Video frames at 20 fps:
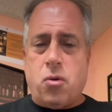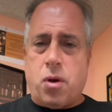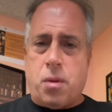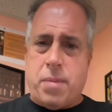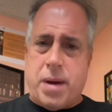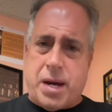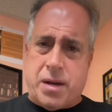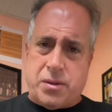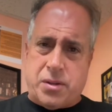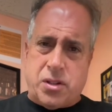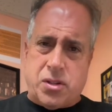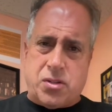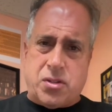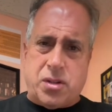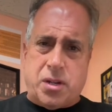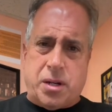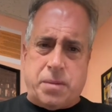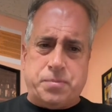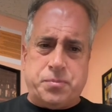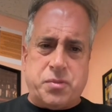about this.
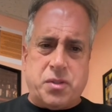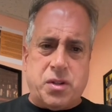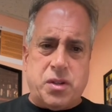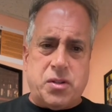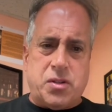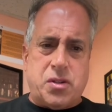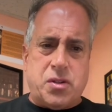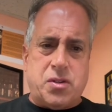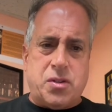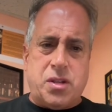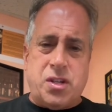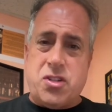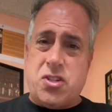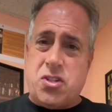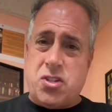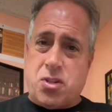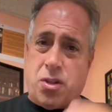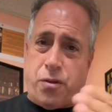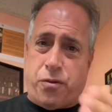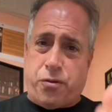This
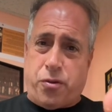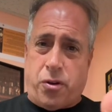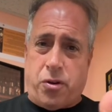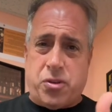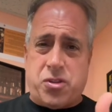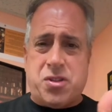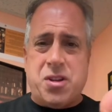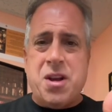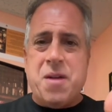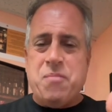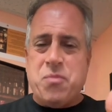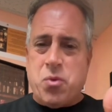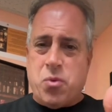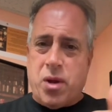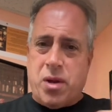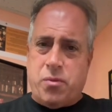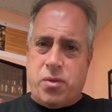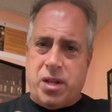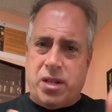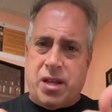is the first
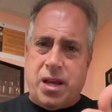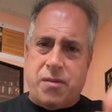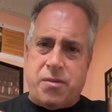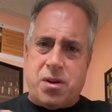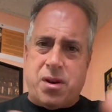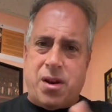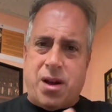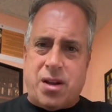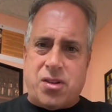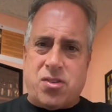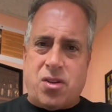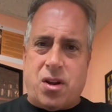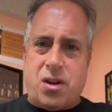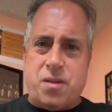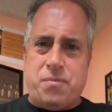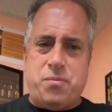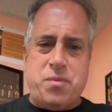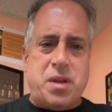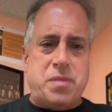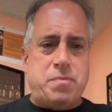when David and I started
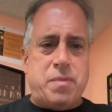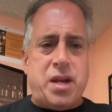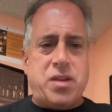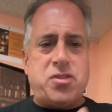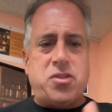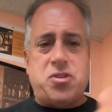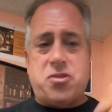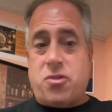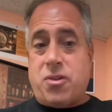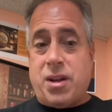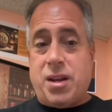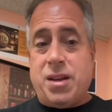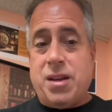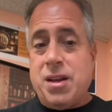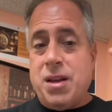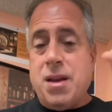messaging.